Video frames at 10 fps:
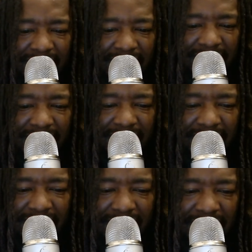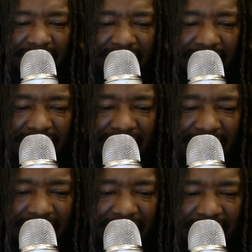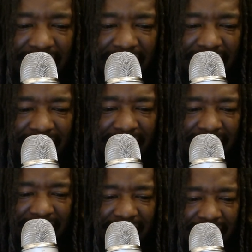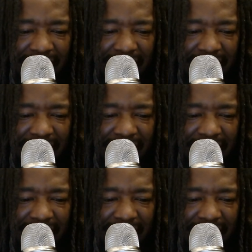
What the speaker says: (silence)